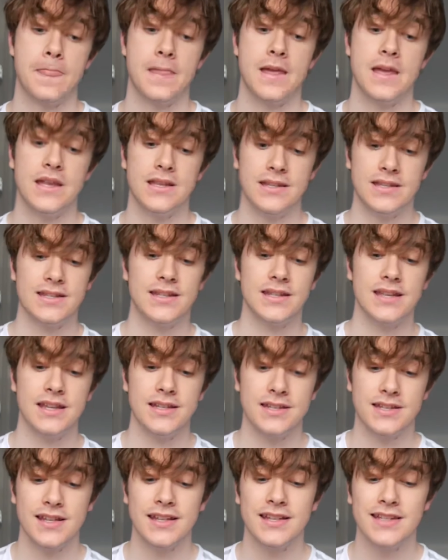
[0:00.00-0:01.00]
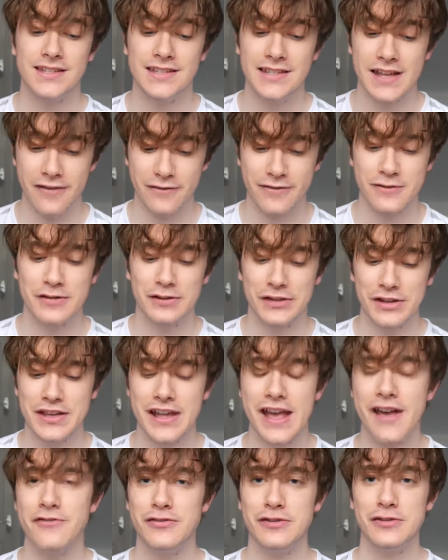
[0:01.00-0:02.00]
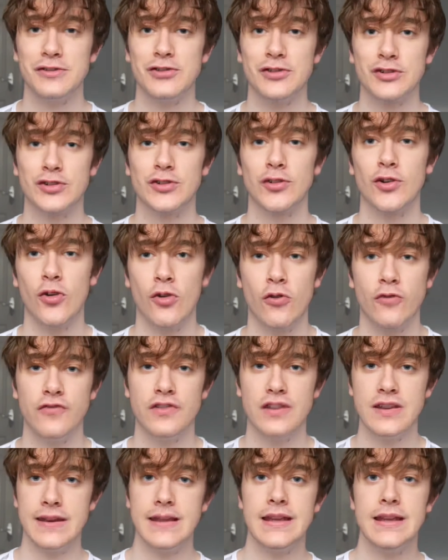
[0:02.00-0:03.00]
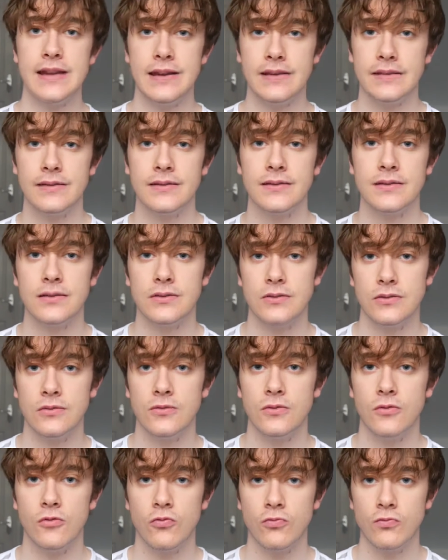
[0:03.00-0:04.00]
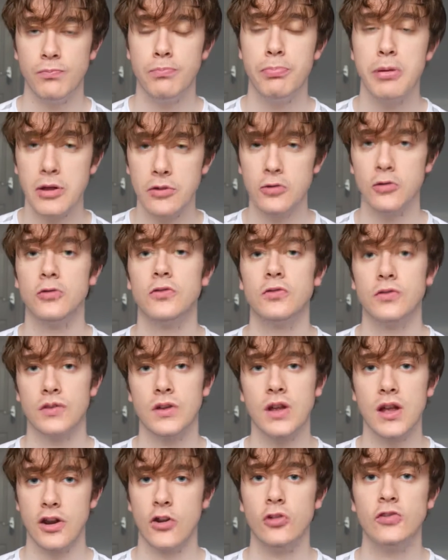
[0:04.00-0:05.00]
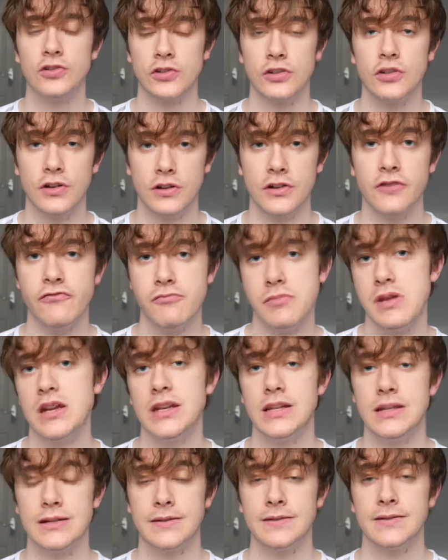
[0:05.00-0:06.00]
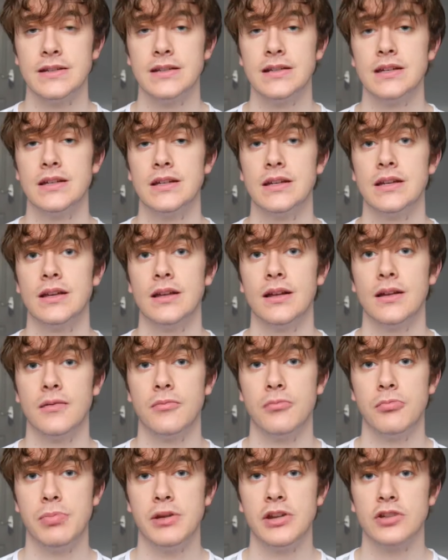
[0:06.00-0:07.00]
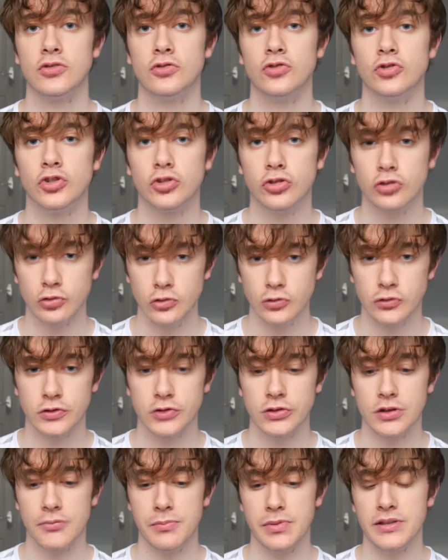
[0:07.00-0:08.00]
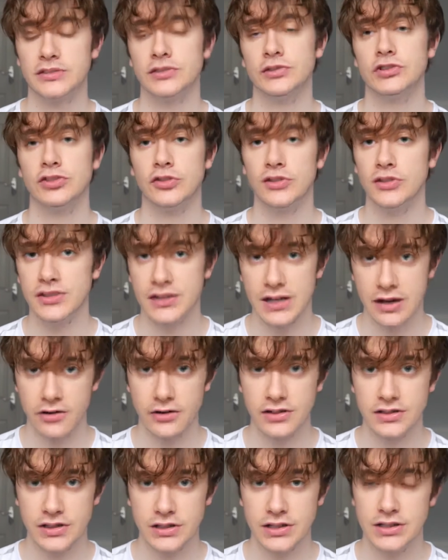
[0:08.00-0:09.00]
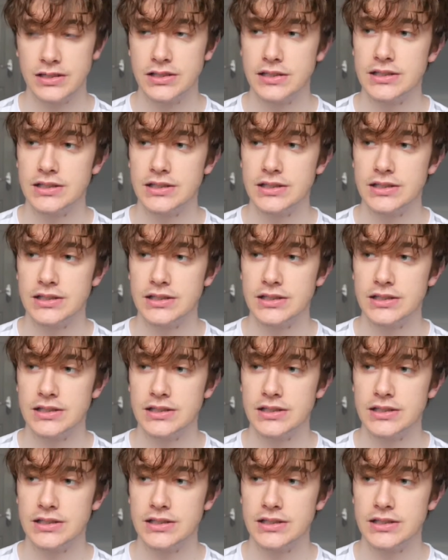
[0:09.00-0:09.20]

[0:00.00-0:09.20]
it's definitely evidence of the need to build an alternative media based on truth, based on solidarity.